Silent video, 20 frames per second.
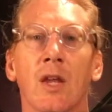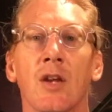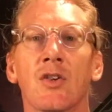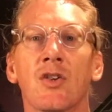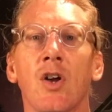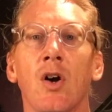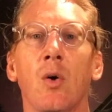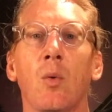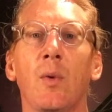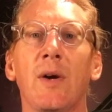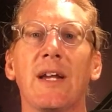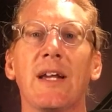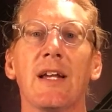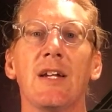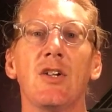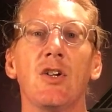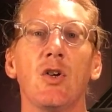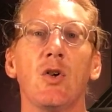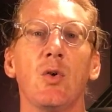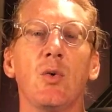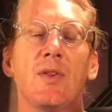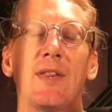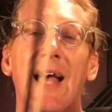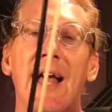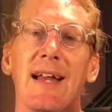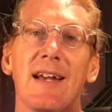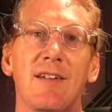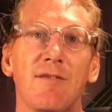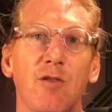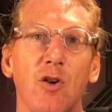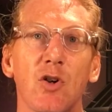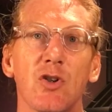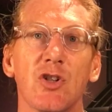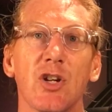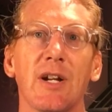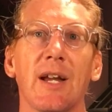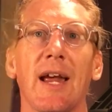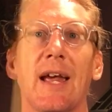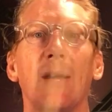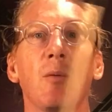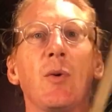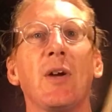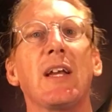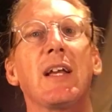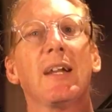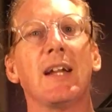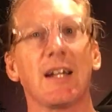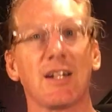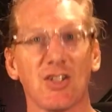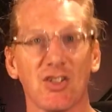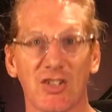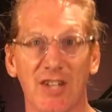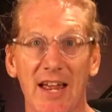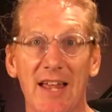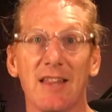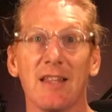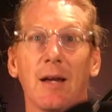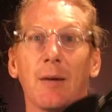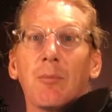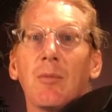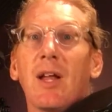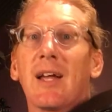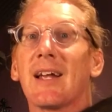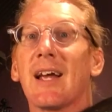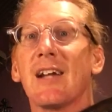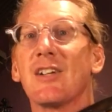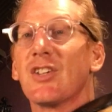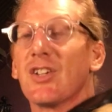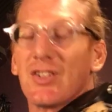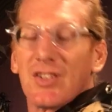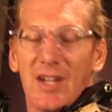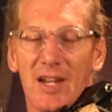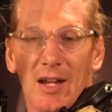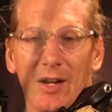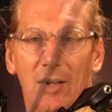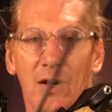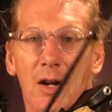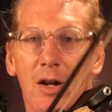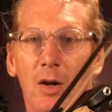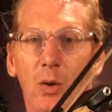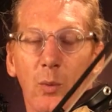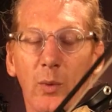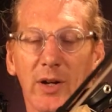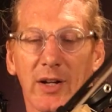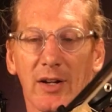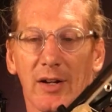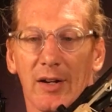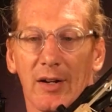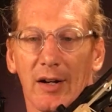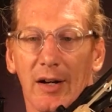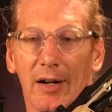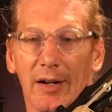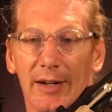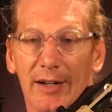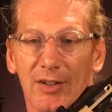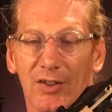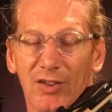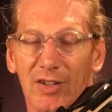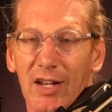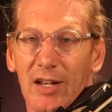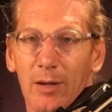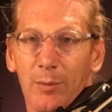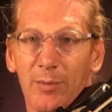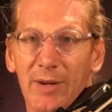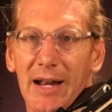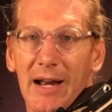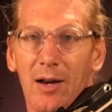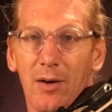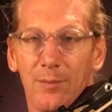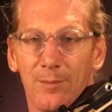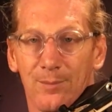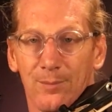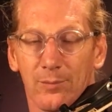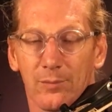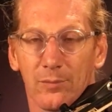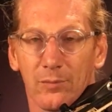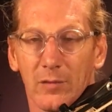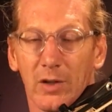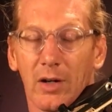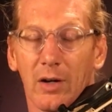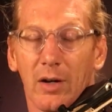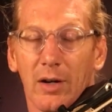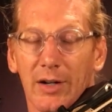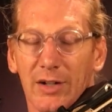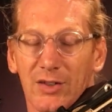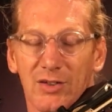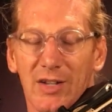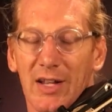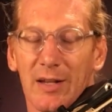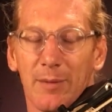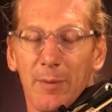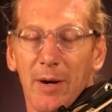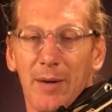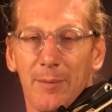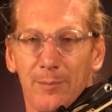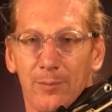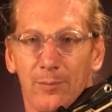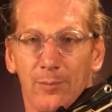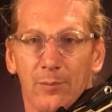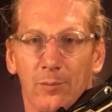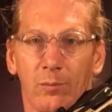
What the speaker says: So we can do that inversion, and we can extend them like I just did. We can extend them down, extend them up,